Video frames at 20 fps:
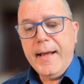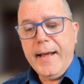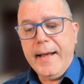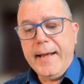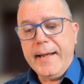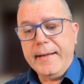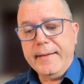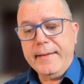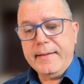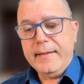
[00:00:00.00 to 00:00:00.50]

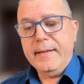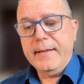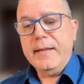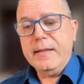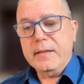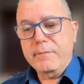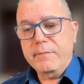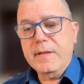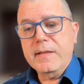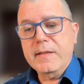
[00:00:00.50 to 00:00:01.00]
and
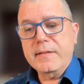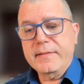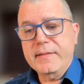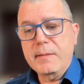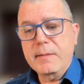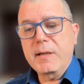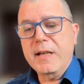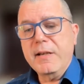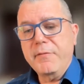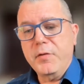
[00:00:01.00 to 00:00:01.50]
it will
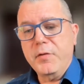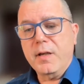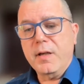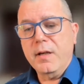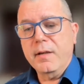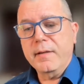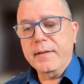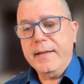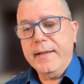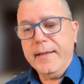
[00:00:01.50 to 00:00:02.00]

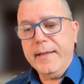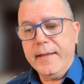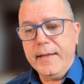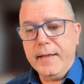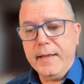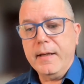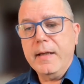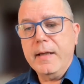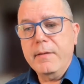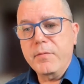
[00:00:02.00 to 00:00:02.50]

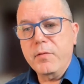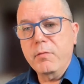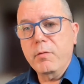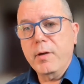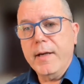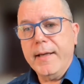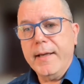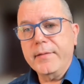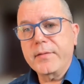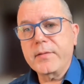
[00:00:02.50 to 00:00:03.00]
significantly
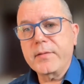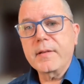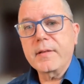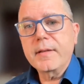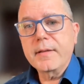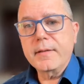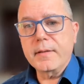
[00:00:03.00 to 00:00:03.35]
influence